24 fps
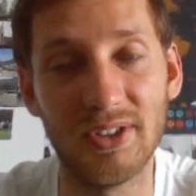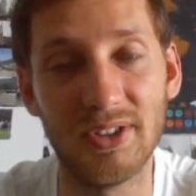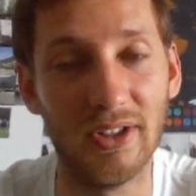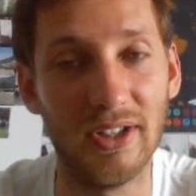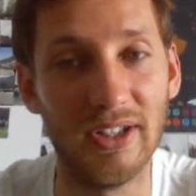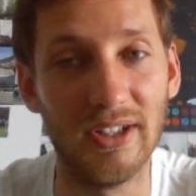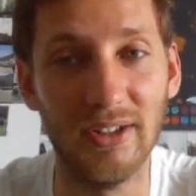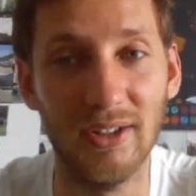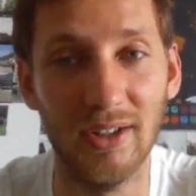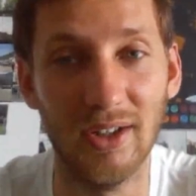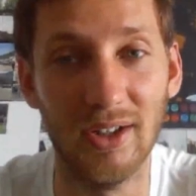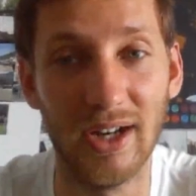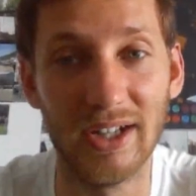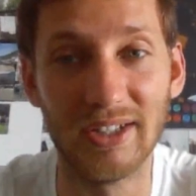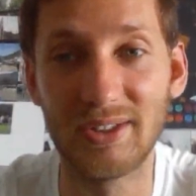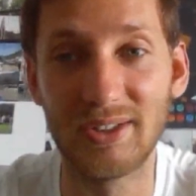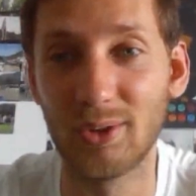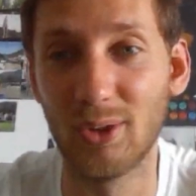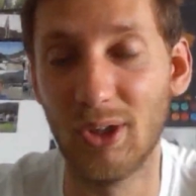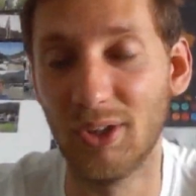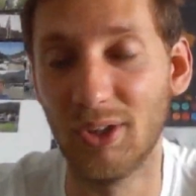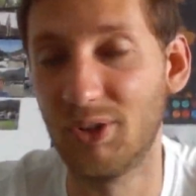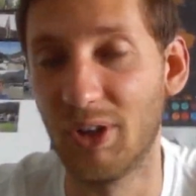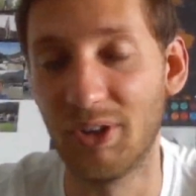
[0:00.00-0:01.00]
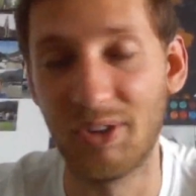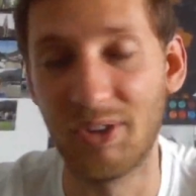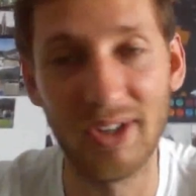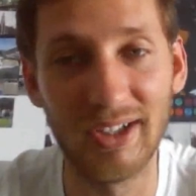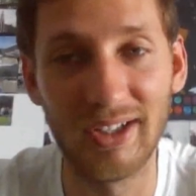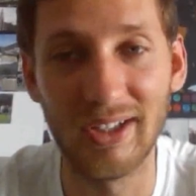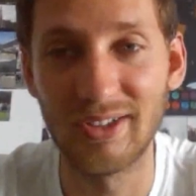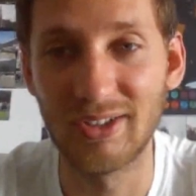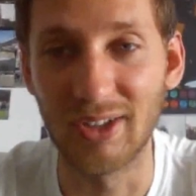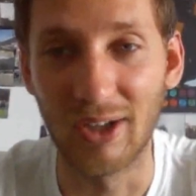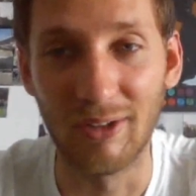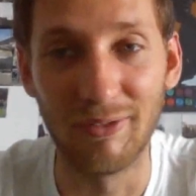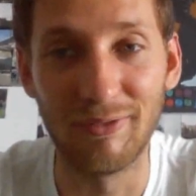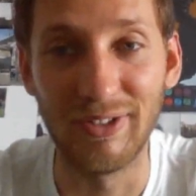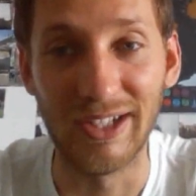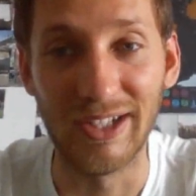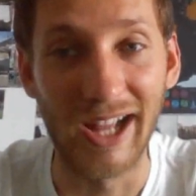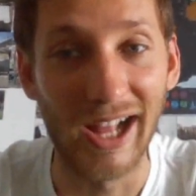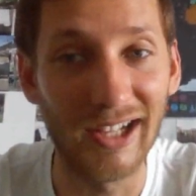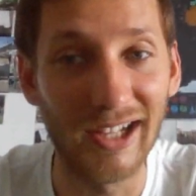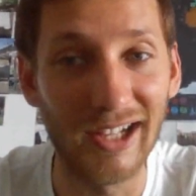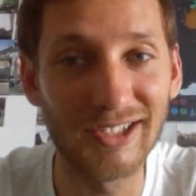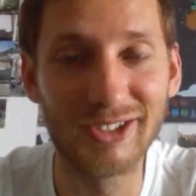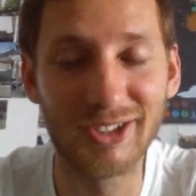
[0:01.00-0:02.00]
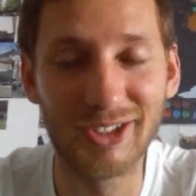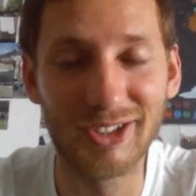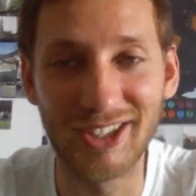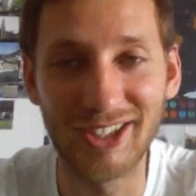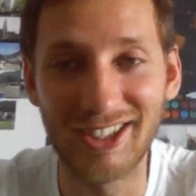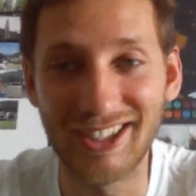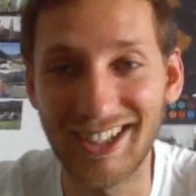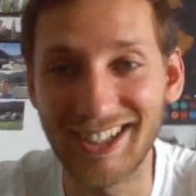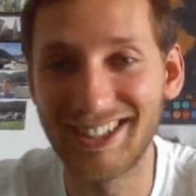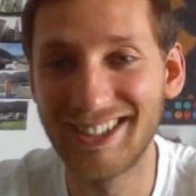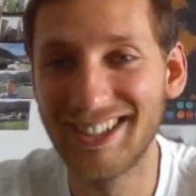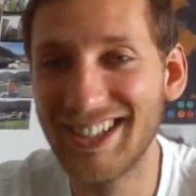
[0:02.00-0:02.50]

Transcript: in the restaurant are drinking something else.